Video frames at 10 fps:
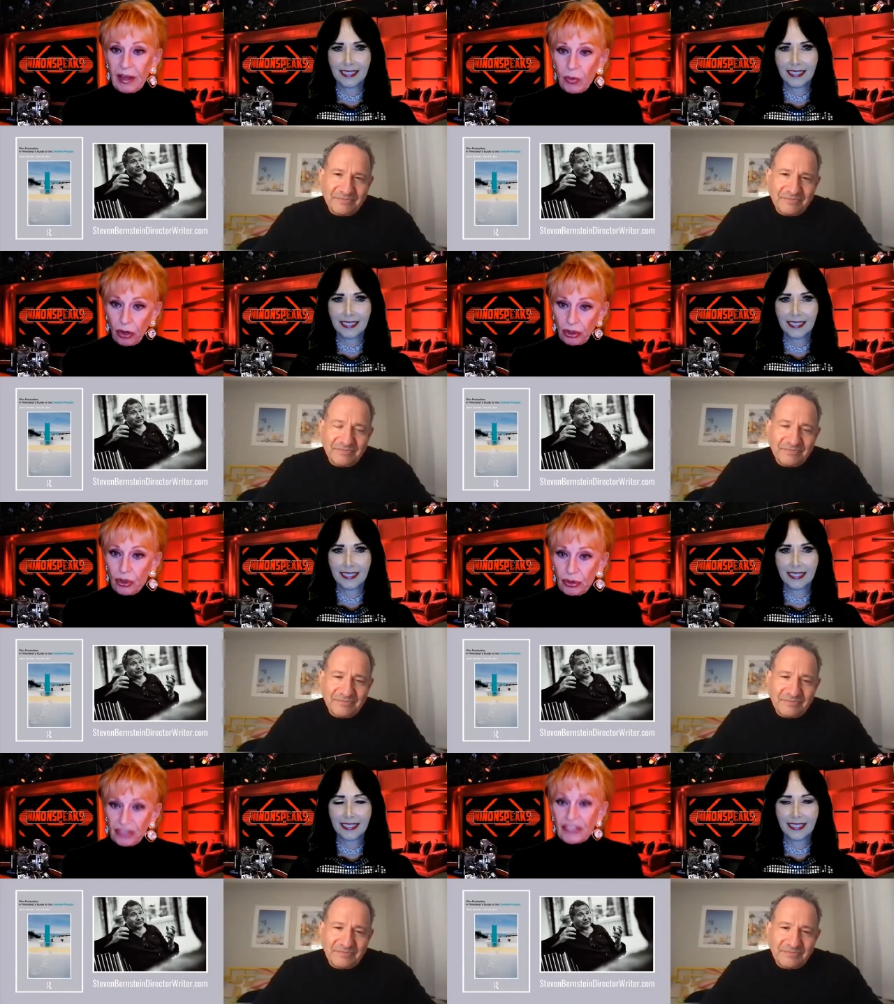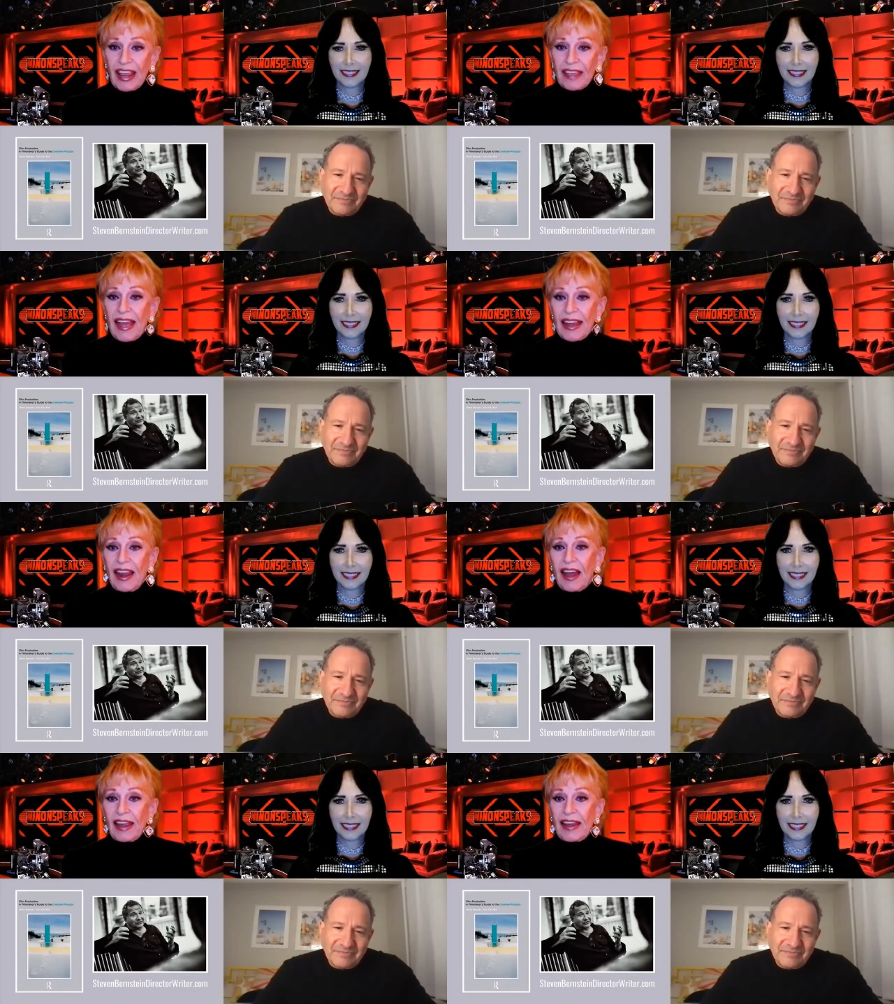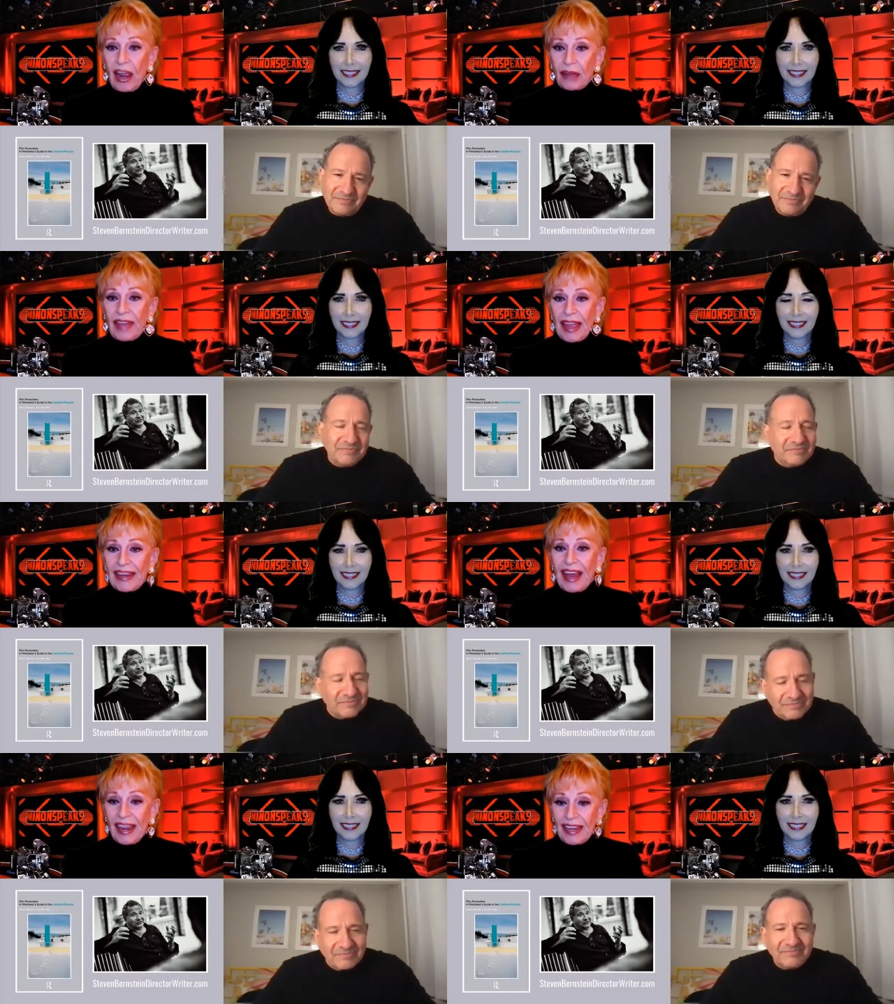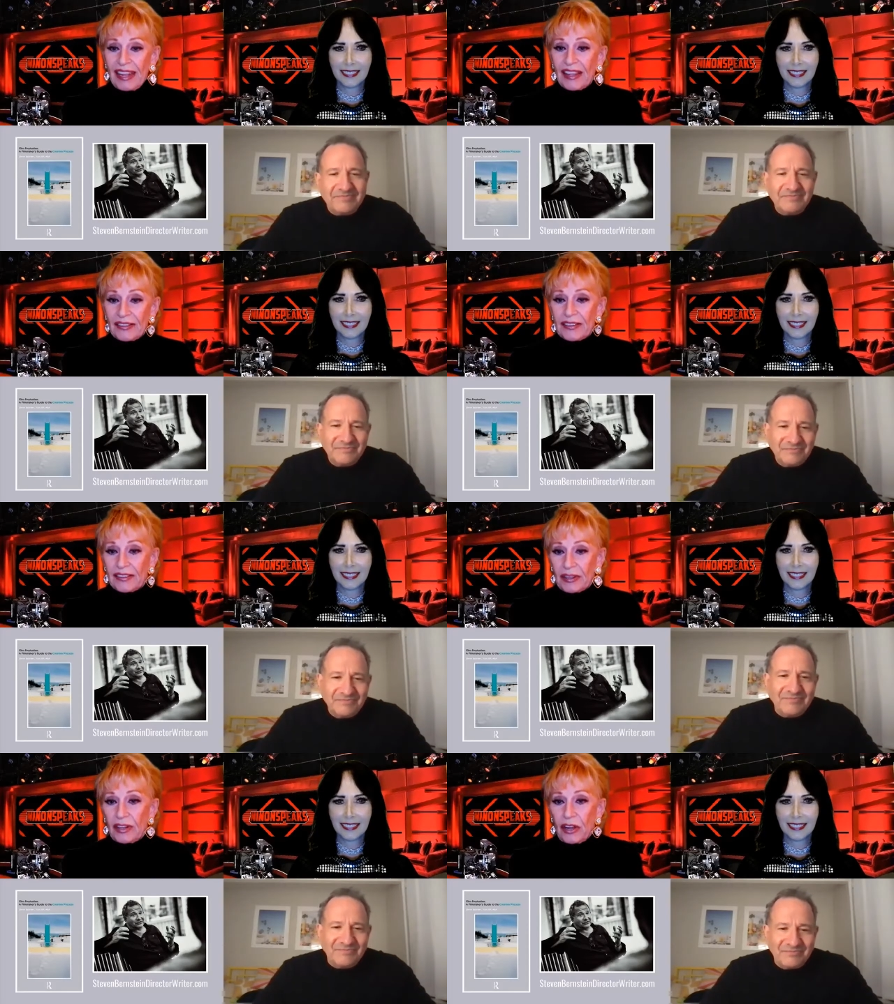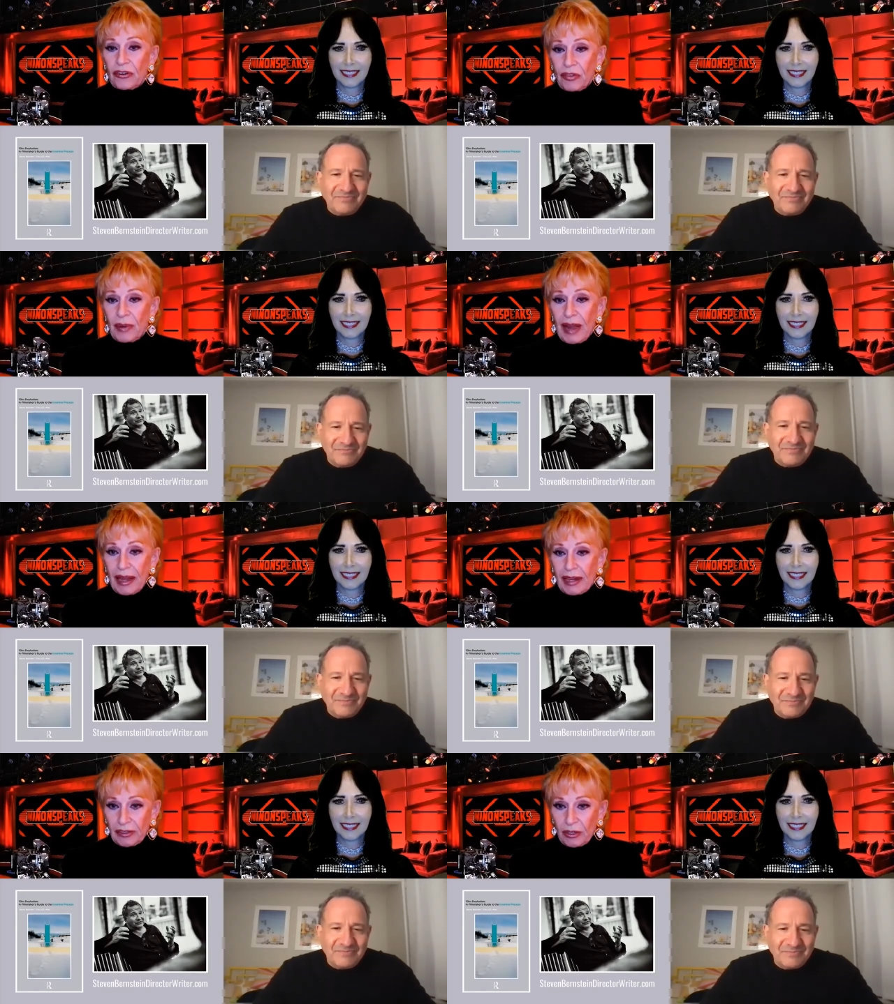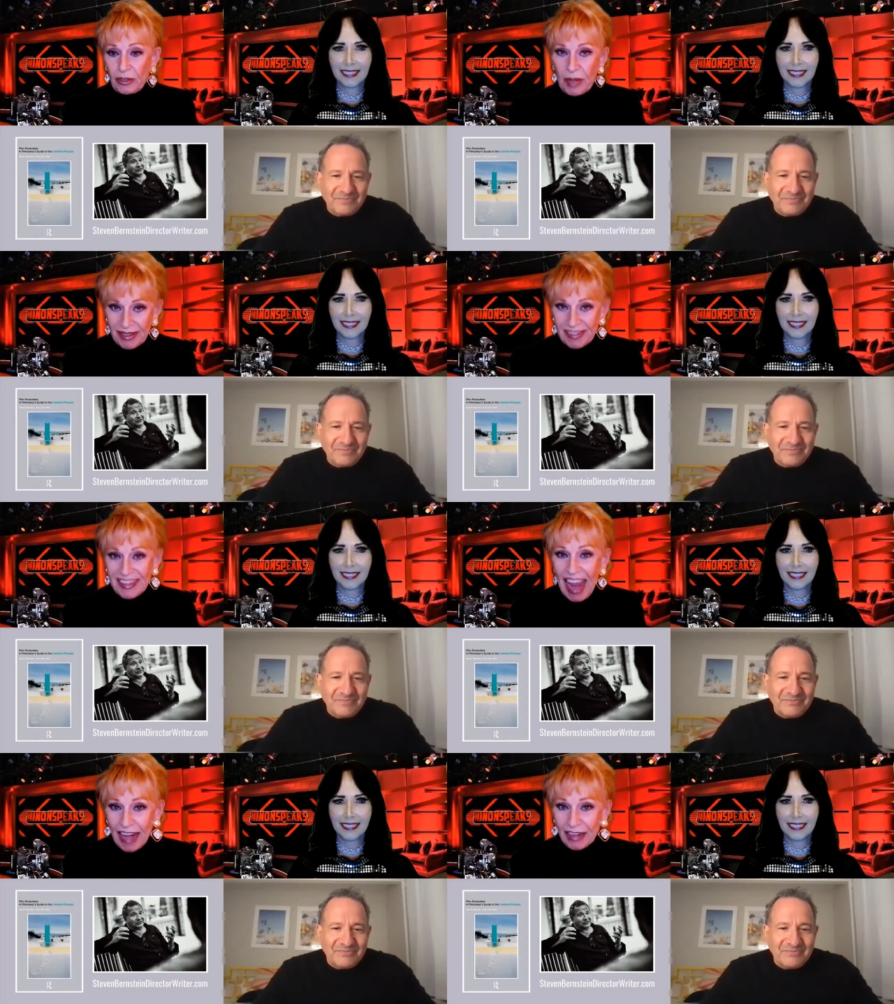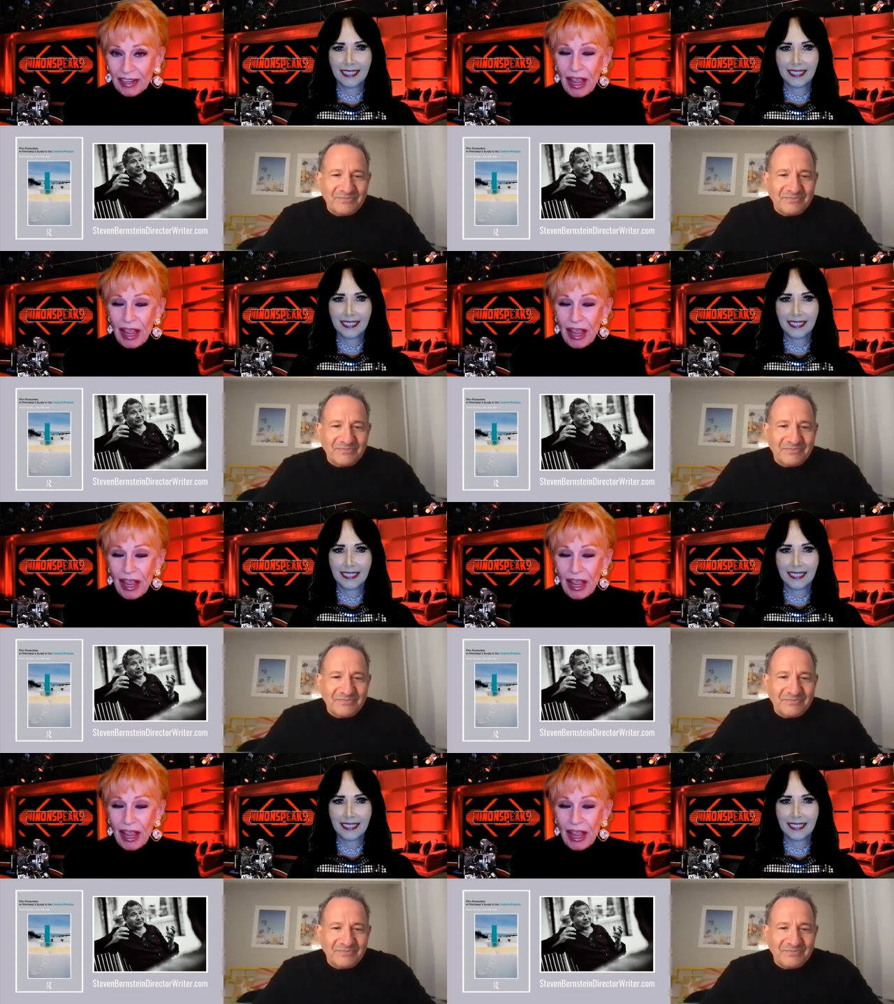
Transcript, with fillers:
Speaker 1: they want you to say that line, how that line is. As a lot of them like it to be exact.